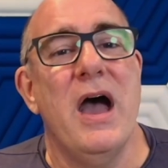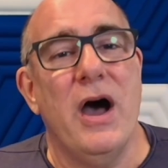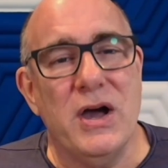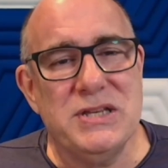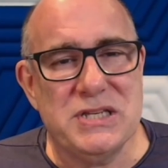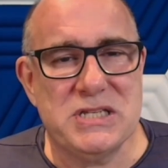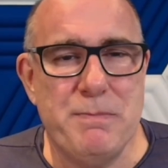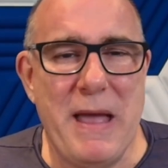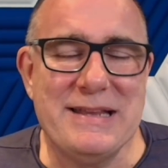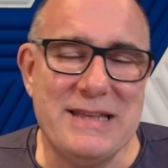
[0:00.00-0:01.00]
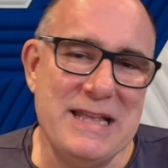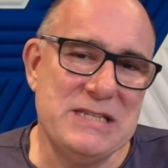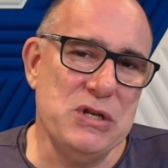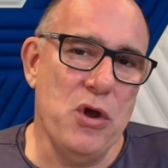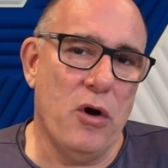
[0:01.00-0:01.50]
I suspect
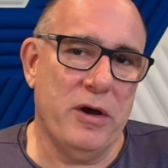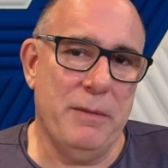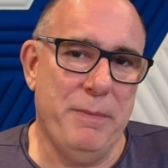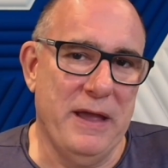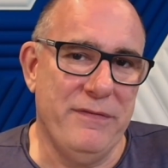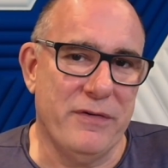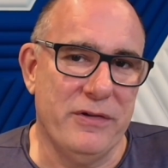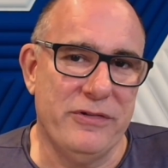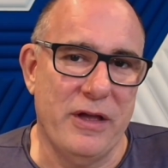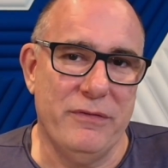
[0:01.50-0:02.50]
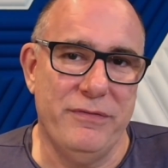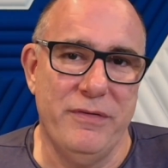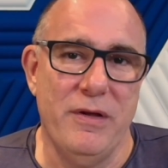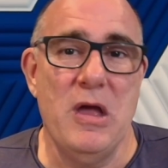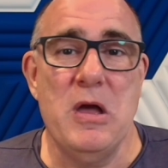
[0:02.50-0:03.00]
it's not going to pay for itself,
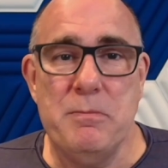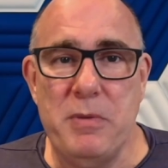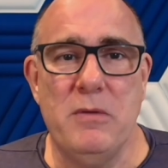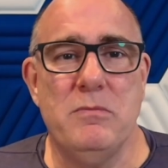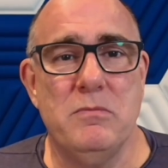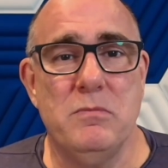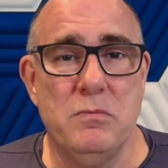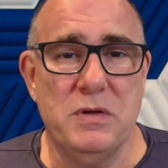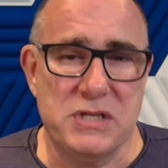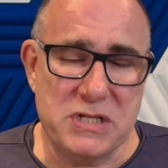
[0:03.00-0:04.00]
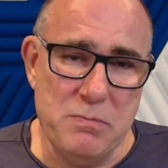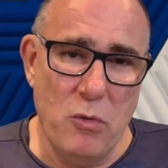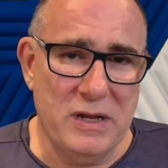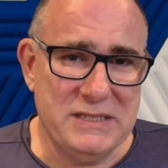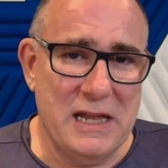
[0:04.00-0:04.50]
but with a
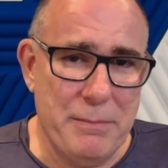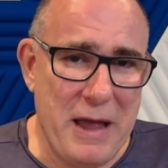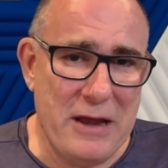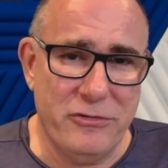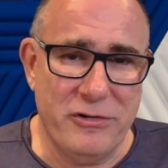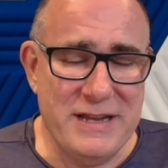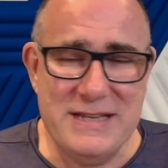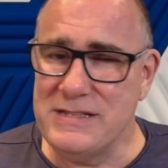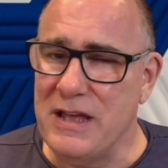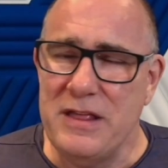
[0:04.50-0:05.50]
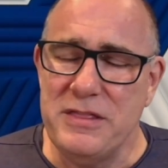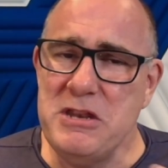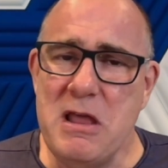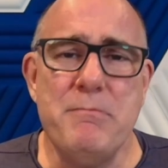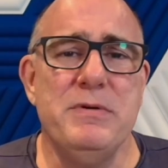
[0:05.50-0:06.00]
smaller set of batteries, the
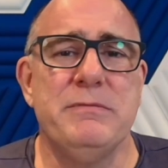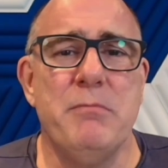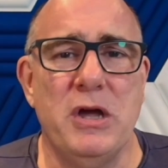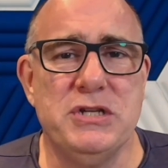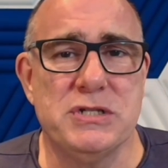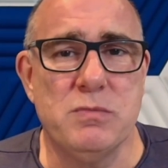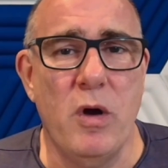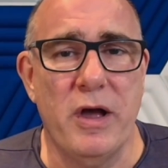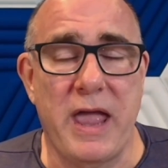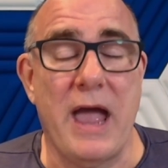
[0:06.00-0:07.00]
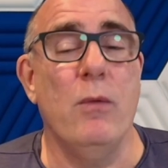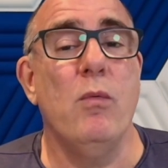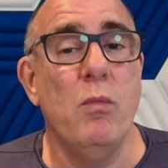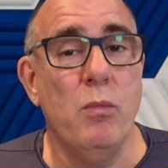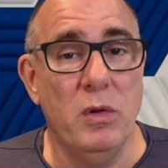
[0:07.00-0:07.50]
numbers might just work out.
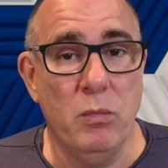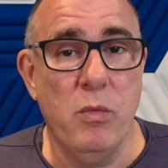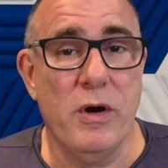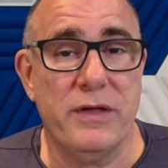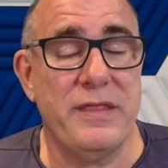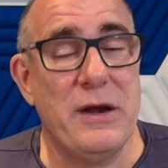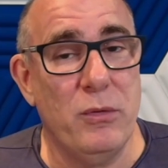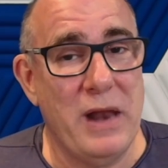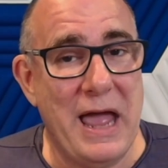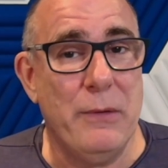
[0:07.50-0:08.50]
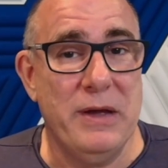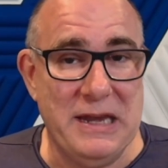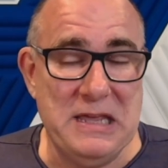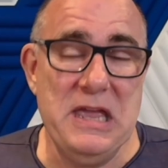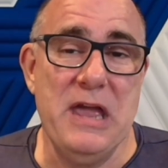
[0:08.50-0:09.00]
We'll work that all out in
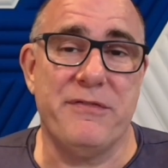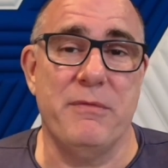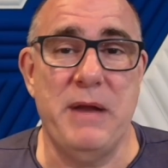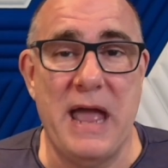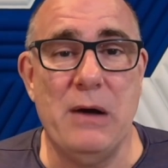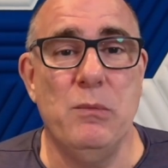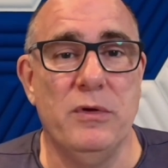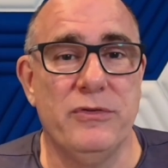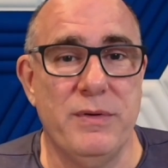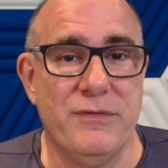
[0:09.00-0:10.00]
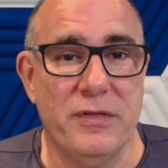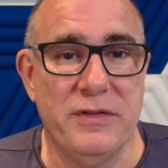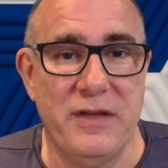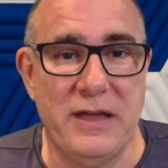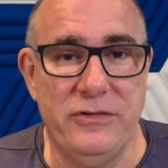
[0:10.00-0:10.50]
a year from now once we've got the
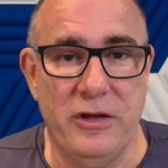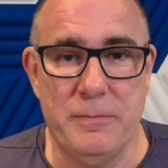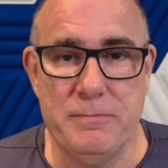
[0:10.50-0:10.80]
data.